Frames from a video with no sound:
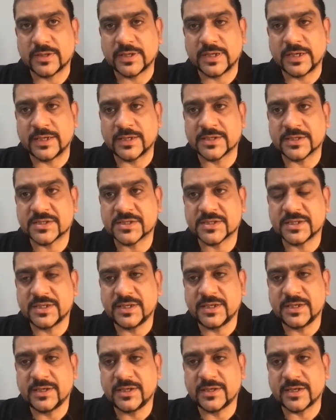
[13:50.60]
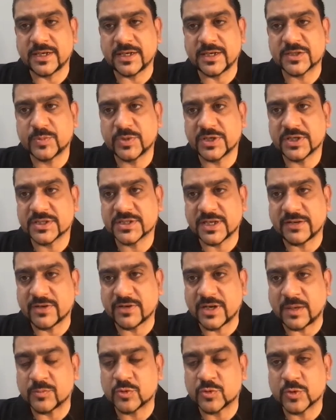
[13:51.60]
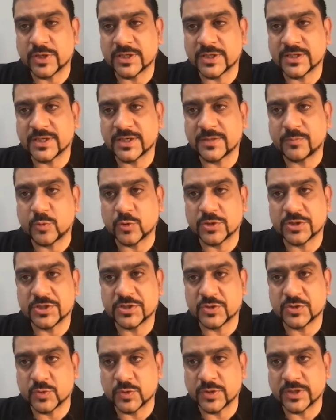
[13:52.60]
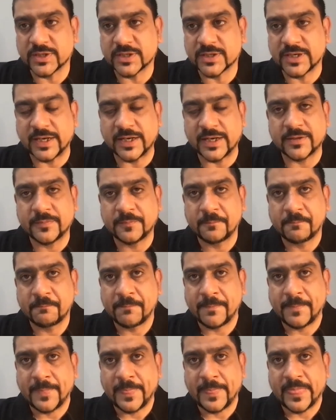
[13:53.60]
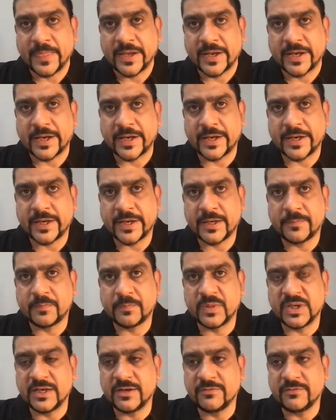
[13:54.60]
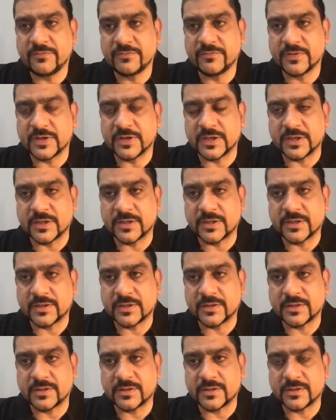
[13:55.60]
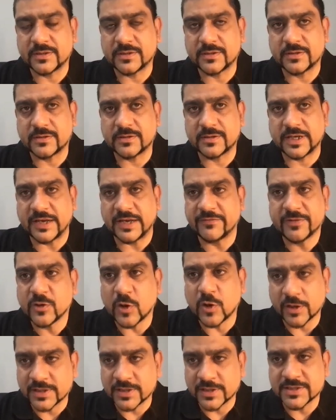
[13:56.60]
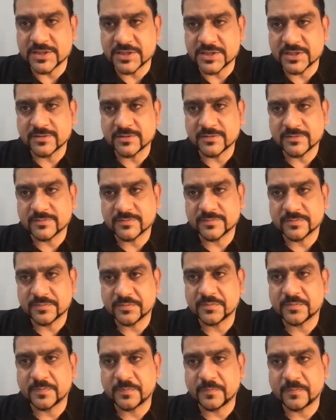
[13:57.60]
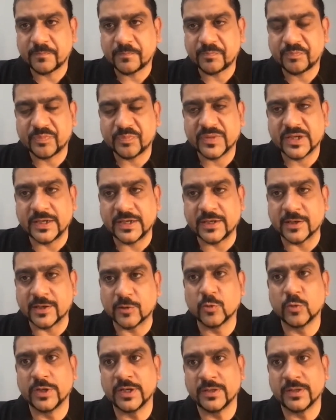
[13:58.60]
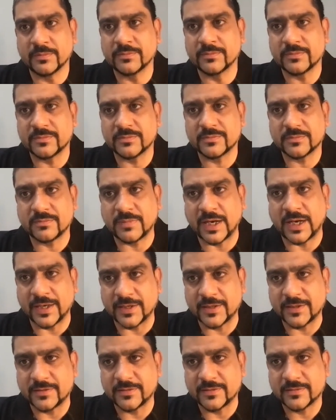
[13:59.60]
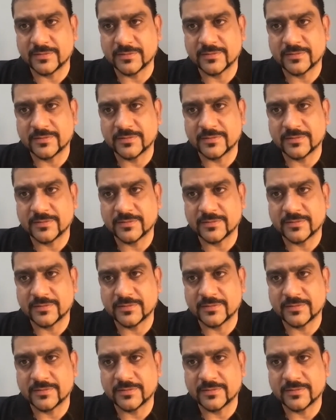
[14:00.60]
Industry experts have come together, put this together, and I believe every organization, including mine,